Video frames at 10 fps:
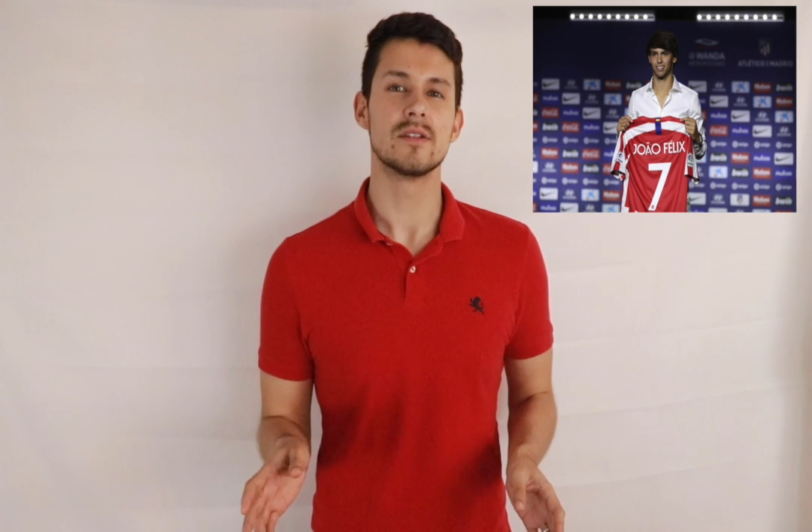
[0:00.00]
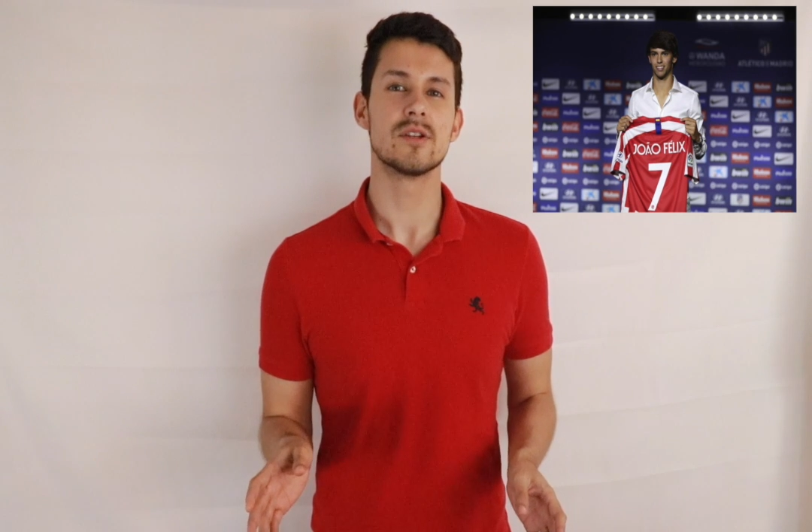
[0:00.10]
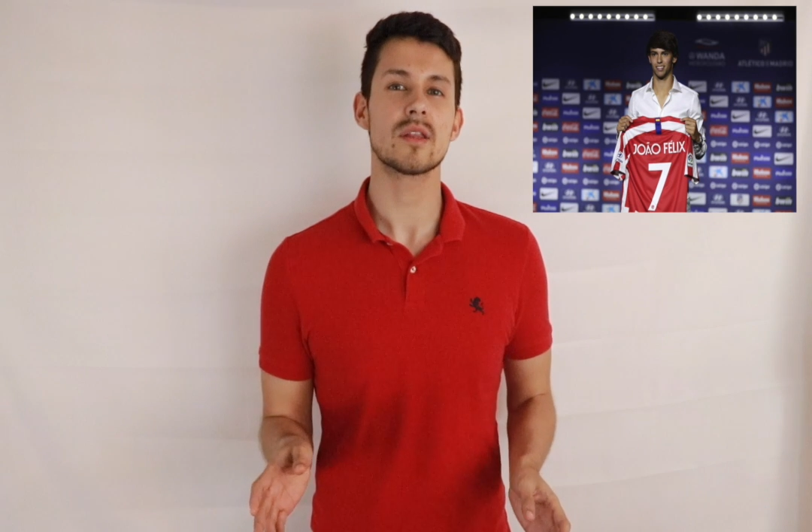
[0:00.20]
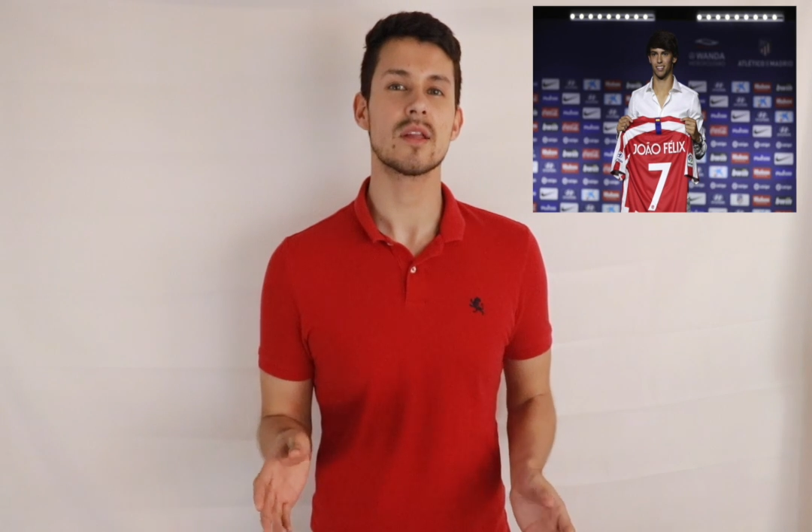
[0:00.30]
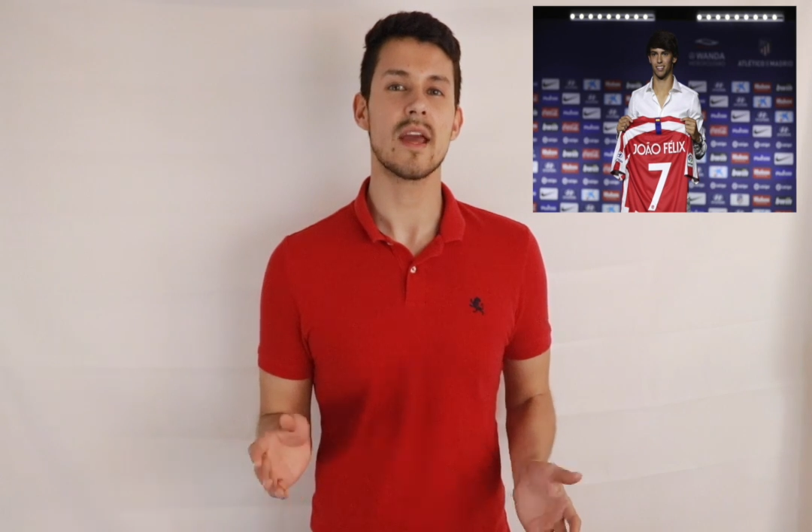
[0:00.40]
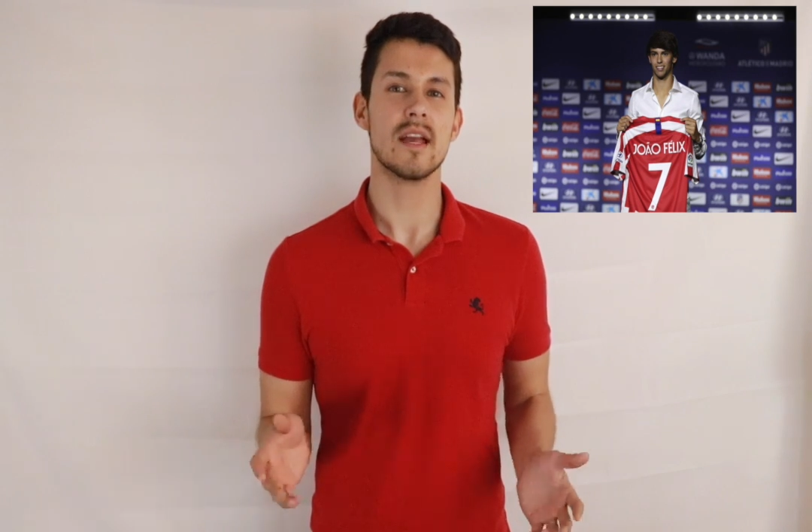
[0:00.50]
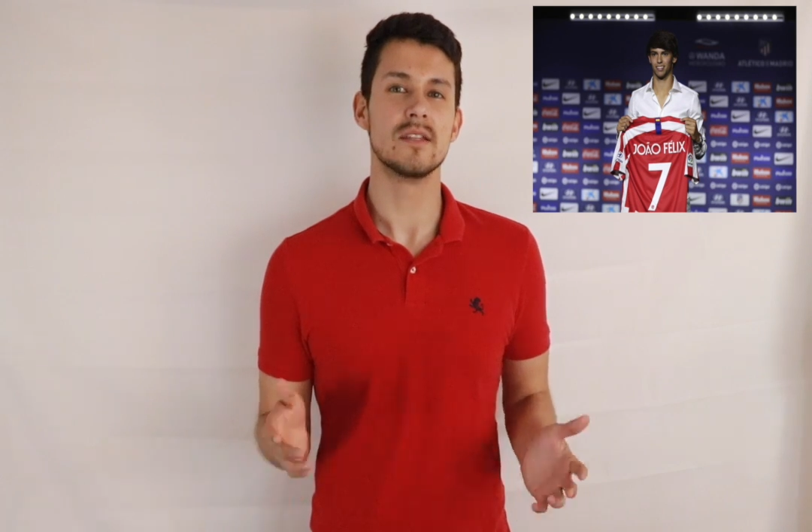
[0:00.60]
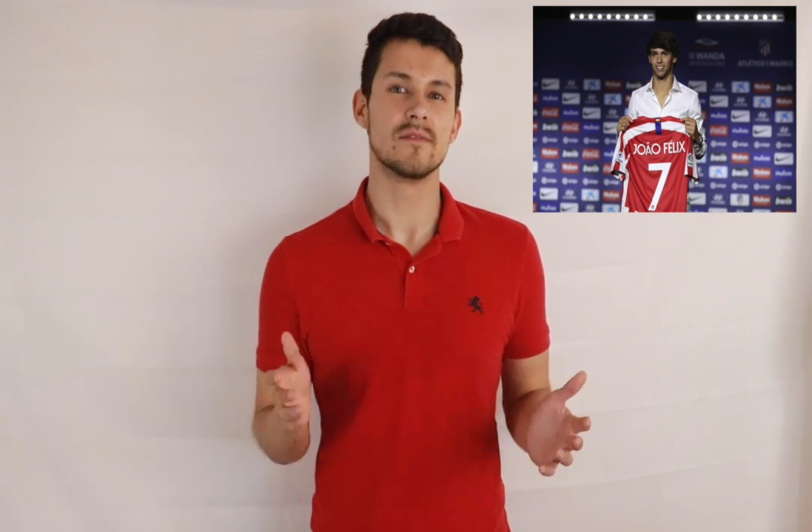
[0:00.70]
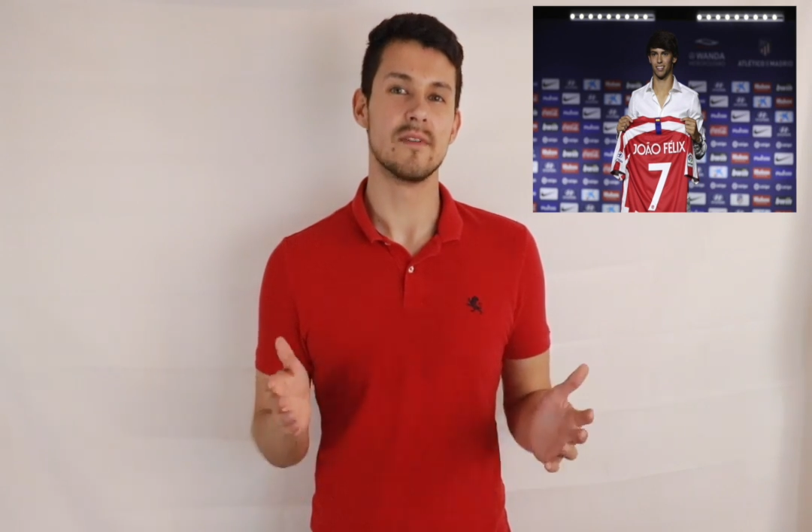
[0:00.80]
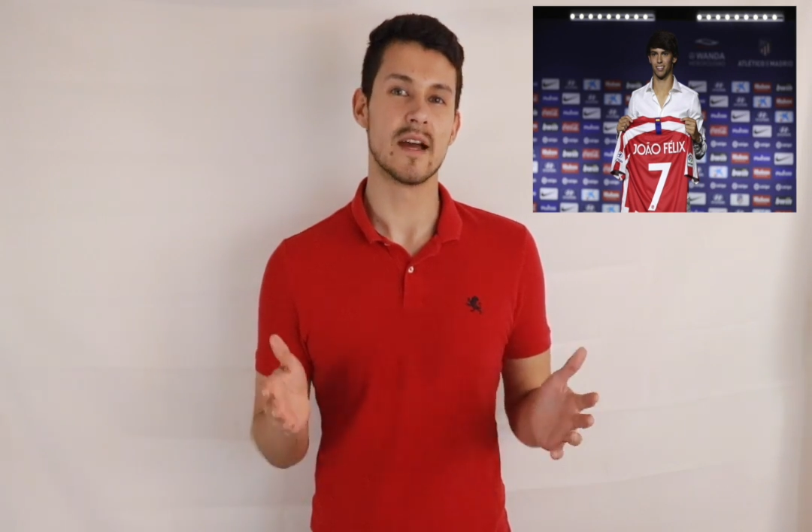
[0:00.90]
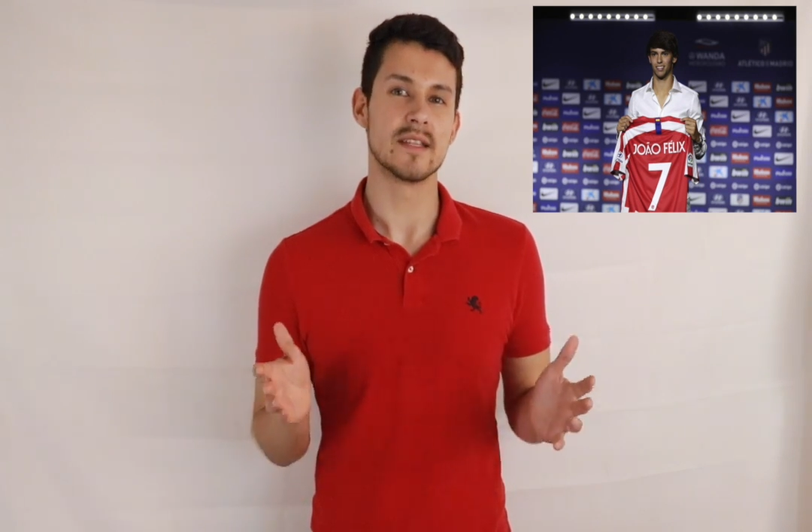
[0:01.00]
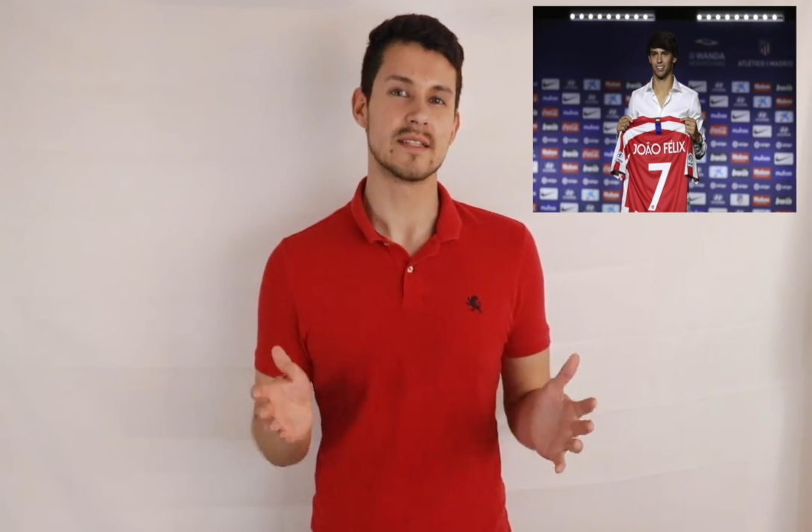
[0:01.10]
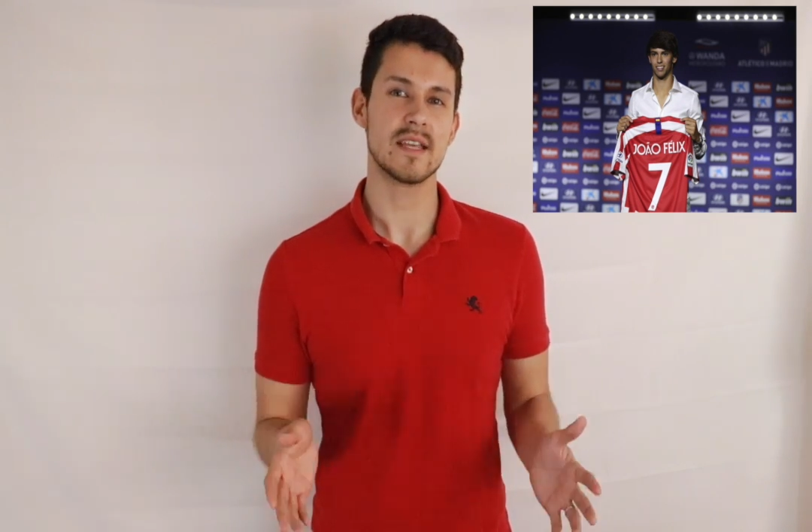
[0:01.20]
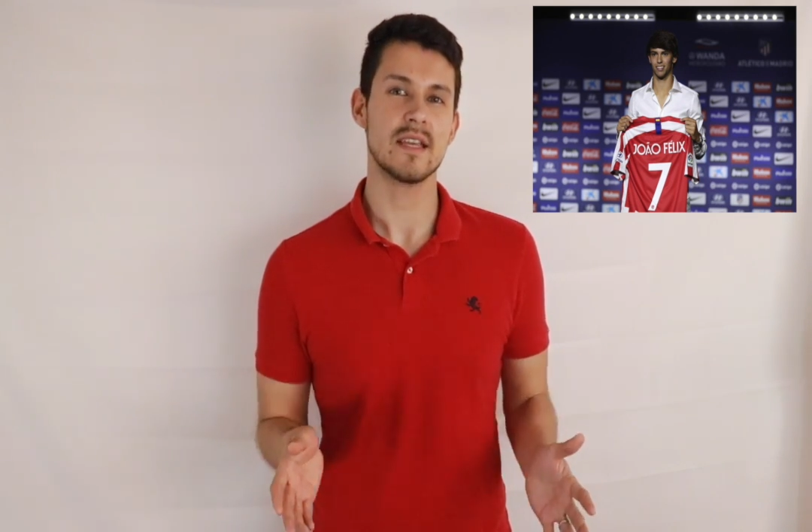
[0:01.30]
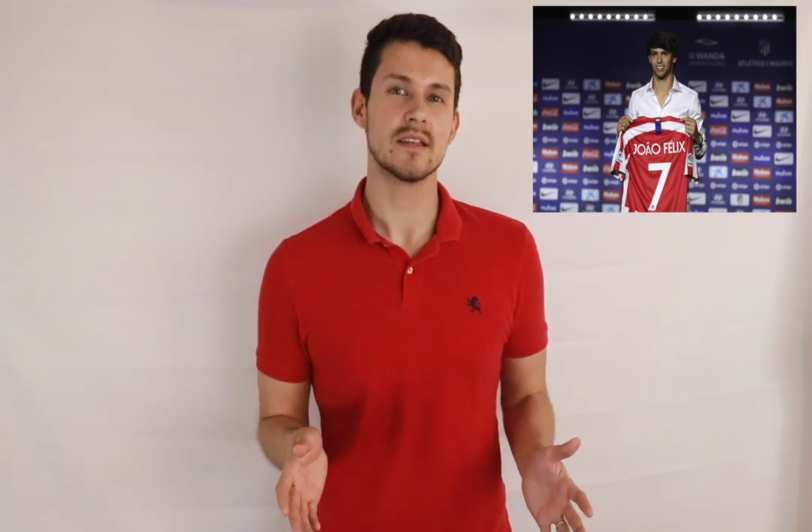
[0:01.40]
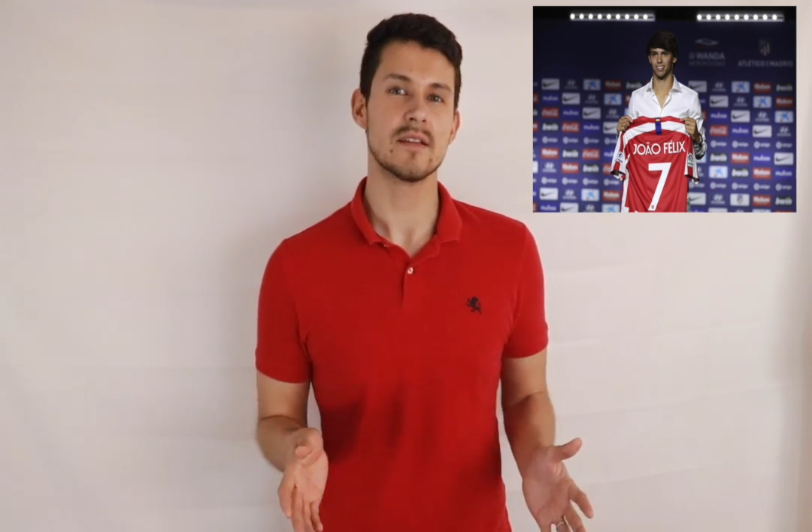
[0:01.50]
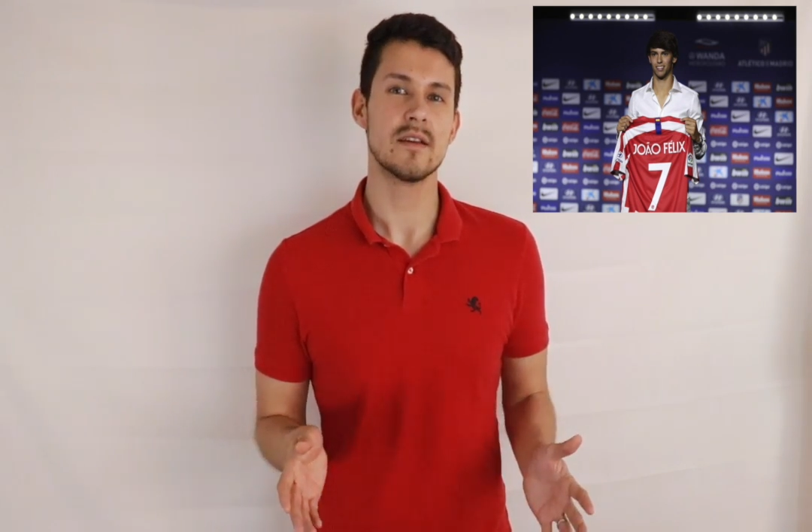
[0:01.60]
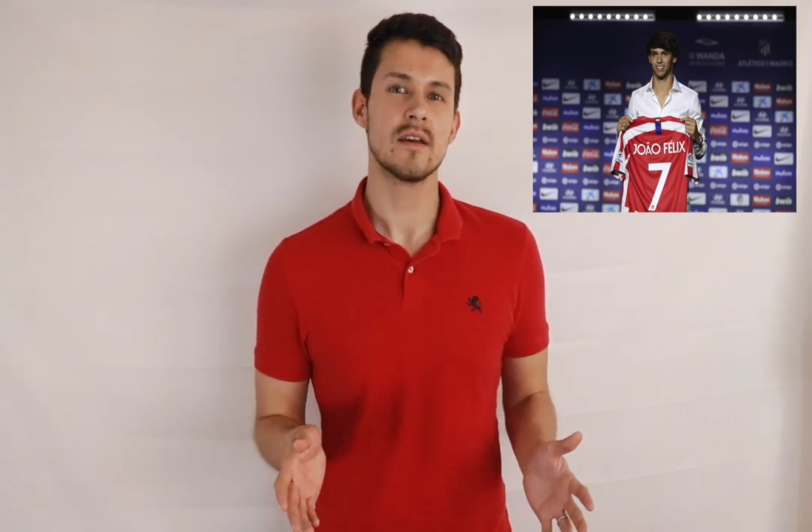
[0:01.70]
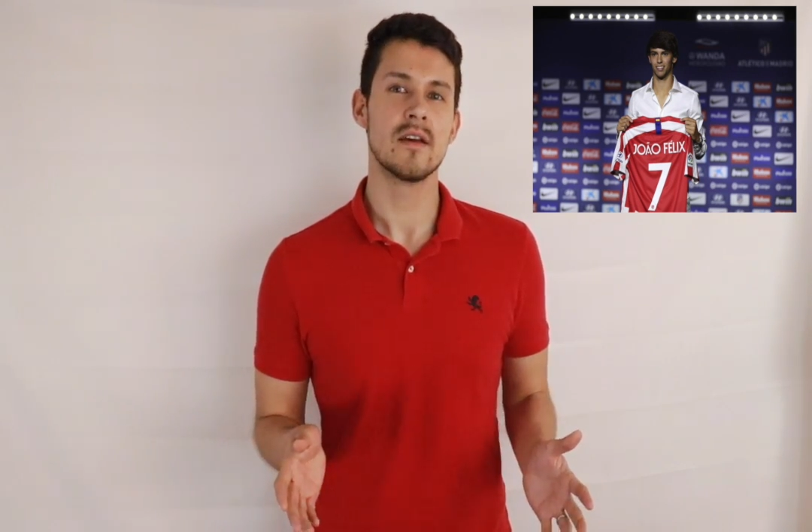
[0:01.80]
just the age of 19